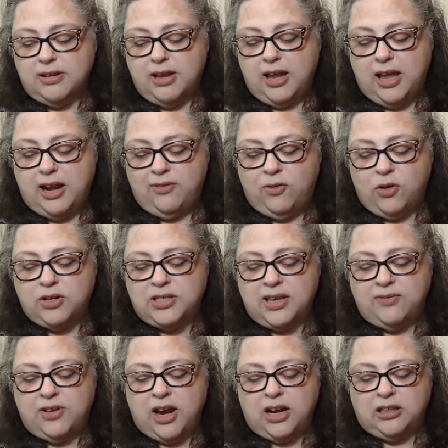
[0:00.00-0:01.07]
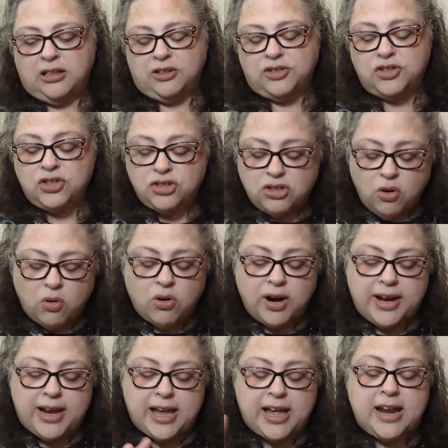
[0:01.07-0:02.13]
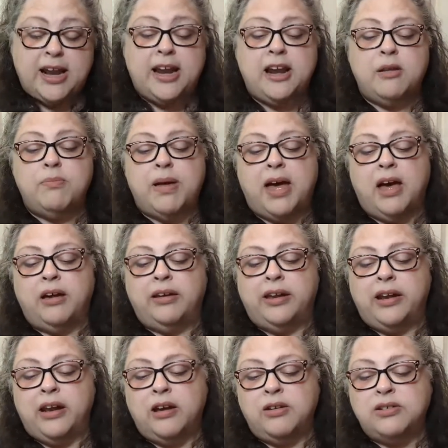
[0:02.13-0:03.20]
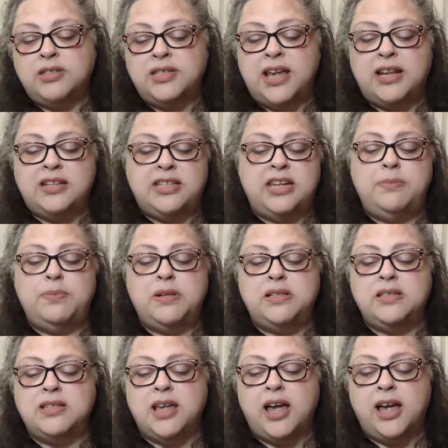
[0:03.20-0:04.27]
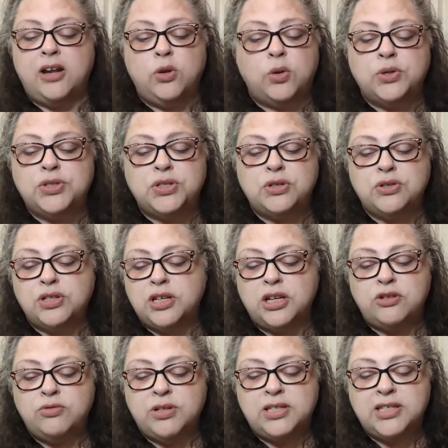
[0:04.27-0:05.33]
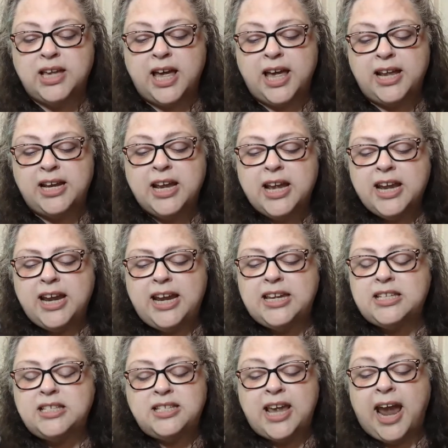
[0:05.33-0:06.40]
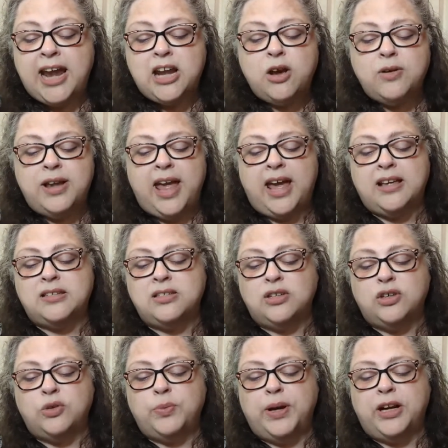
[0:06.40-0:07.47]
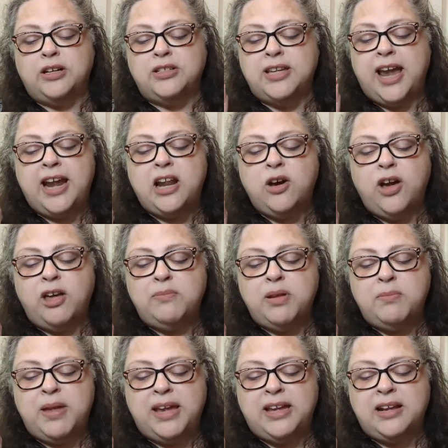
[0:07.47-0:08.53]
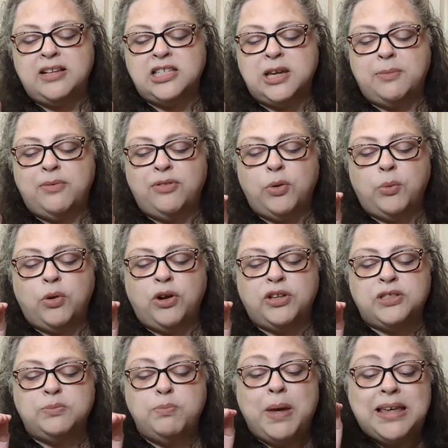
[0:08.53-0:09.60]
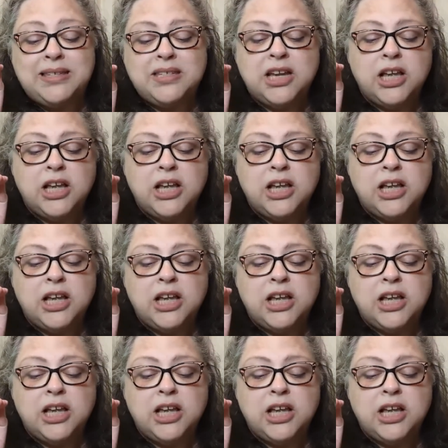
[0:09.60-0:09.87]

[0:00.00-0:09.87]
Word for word: And of course, they've got a little story on it about, you know, set deep inside Ulster's countryside is Tayto Castle, where Tayto have been making some of the world's best